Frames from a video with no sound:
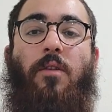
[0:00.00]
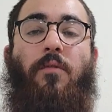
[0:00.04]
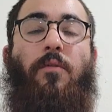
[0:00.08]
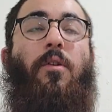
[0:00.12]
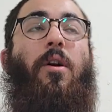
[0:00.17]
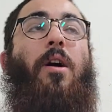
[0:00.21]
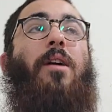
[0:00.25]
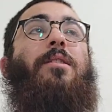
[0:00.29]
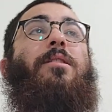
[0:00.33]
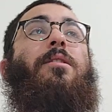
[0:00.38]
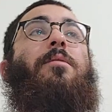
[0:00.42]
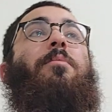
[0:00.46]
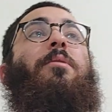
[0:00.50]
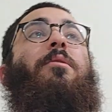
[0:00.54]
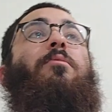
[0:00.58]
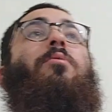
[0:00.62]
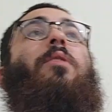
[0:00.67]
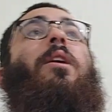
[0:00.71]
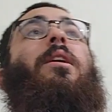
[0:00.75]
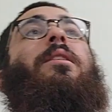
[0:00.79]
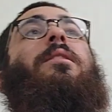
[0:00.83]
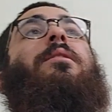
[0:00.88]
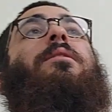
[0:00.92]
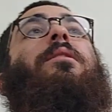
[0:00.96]
for us to be
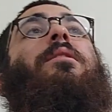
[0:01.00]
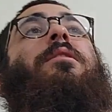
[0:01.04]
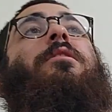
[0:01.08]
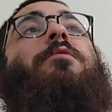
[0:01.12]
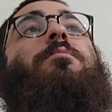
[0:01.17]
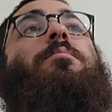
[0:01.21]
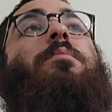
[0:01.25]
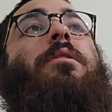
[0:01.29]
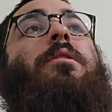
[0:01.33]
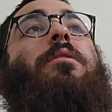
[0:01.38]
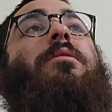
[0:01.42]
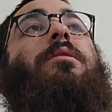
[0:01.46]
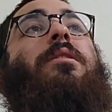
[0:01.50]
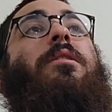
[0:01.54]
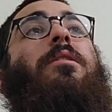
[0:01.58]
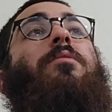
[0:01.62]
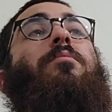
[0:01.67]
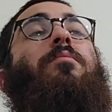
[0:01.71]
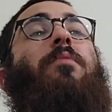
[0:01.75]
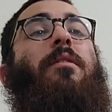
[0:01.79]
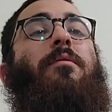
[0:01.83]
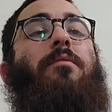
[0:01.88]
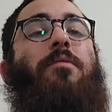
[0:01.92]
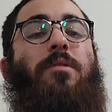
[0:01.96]
ready to experience
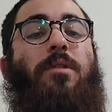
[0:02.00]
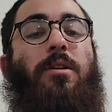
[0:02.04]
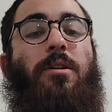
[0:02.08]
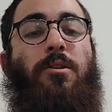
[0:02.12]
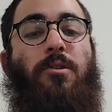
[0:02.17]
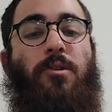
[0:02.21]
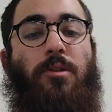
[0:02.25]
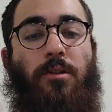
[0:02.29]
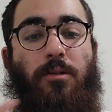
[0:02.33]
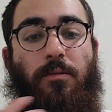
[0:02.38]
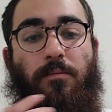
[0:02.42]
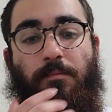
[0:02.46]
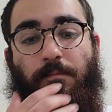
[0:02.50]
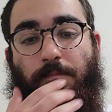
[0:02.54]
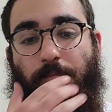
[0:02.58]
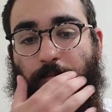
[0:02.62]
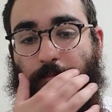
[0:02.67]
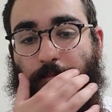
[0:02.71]
his revelation.